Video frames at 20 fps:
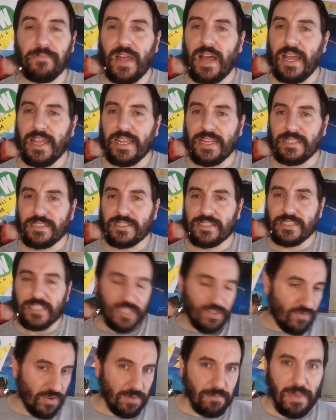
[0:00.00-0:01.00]
I can
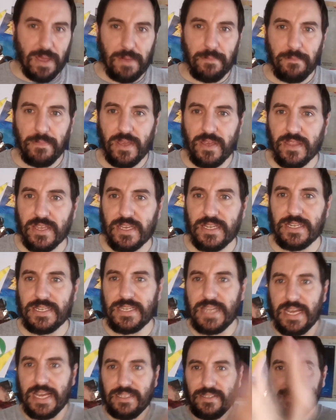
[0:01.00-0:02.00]
still remember the
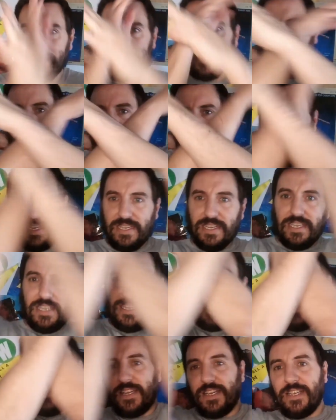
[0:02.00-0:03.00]
Dancing
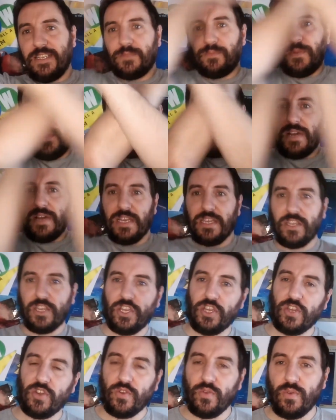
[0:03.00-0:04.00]
Lady as being my
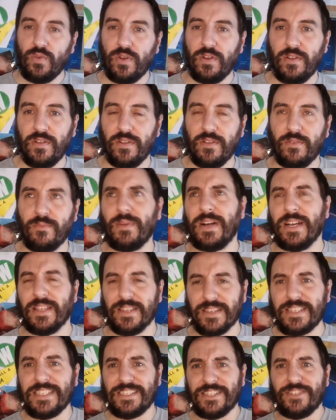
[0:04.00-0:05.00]
cue.
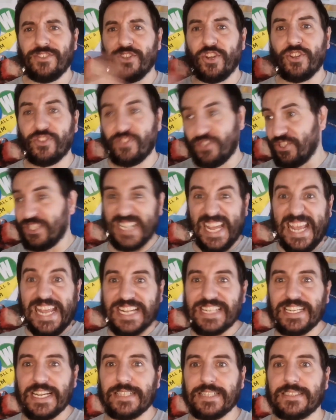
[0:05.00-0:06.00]
Well, not just
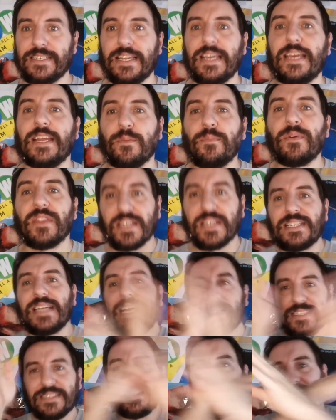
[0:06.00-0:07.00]
a Dancing Lady, but the
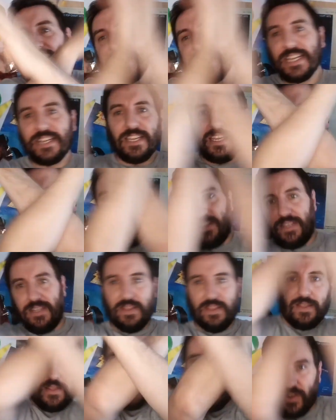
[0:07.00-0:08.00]
Dancing Lady
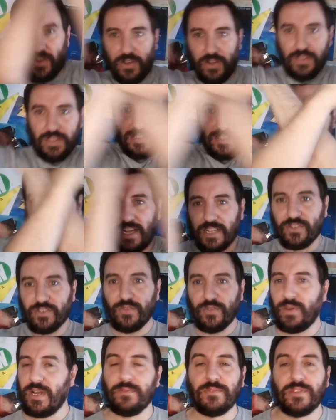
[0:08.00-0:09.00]
on the... I don't know
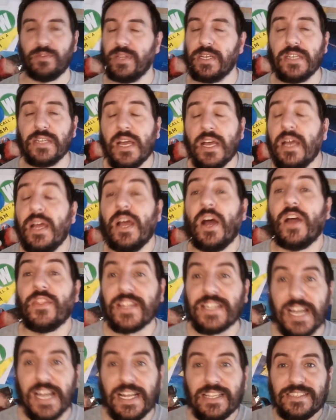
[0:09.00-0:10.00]
why I'm doing that. The
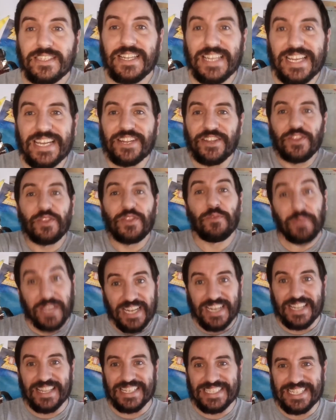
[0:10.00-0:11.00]
Dancing Lady on the
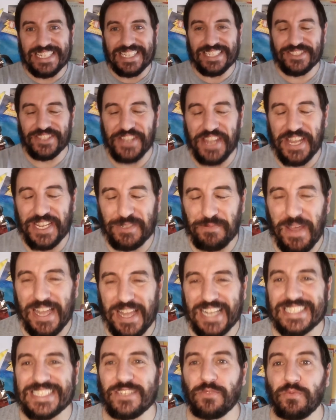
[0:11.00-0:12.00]
beginning of the Tales of the
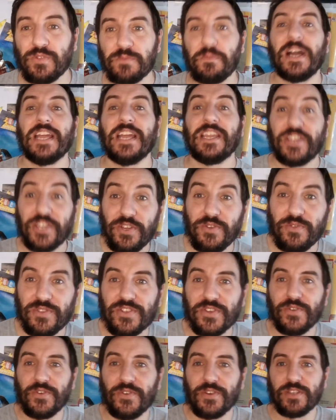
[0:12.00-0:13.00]
Unexpected was my cue
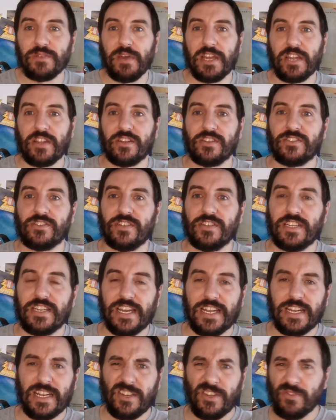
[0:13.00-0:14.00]
to go to bed on a Sunday
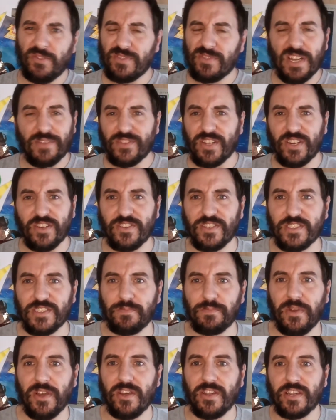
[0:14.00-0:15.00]
night, usually after London's
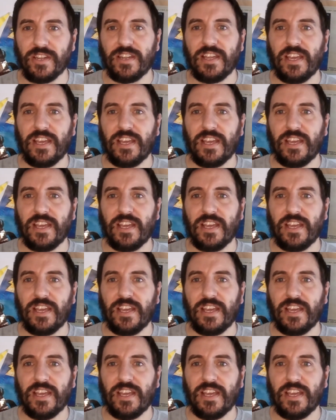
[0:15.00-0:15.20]
Burning.